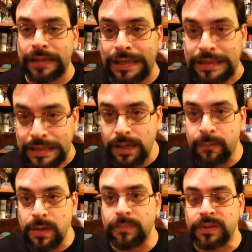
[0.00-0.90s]
like the
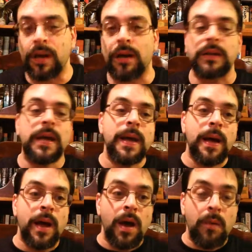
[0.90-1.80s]
Yub Yub song.
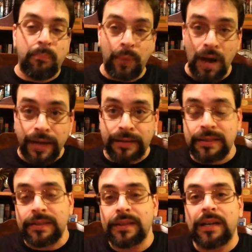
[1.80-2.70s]

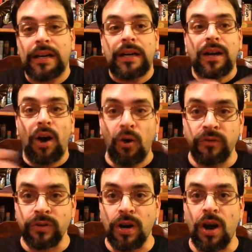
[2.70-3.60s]
But
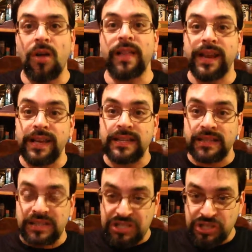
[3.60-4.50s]
overall, it is
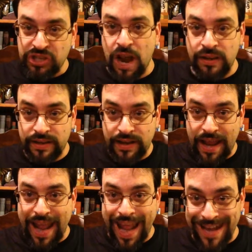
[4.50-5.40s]
a solid
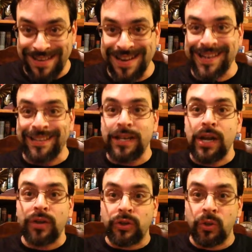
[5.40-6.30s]
ending
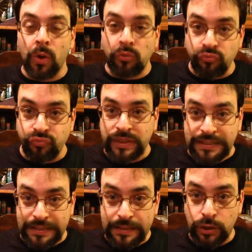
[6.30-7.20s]
to a
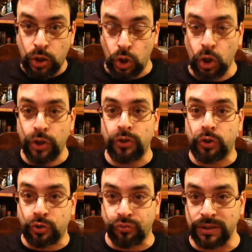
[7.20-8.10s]
really good
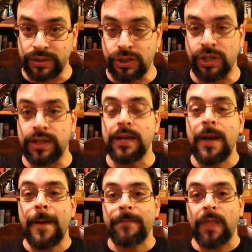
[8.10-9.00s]
trilogy
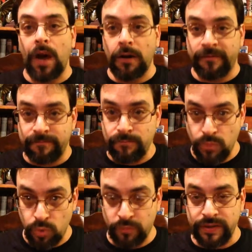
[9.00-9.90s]
of
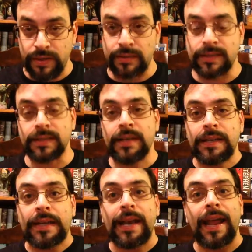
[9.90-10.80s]
movies,
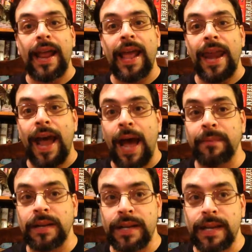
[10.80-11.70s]
and
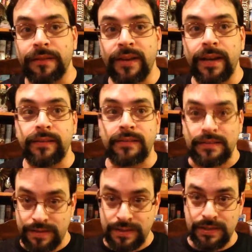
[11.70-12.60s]
I'm going to give it
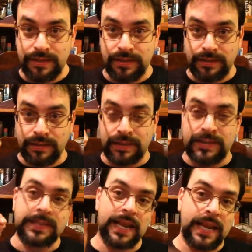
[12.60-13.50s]
the
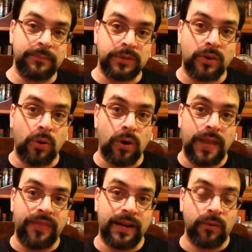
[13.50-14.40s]
same score.
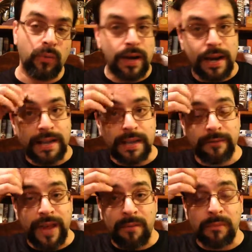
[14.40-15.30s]
I think, what did I give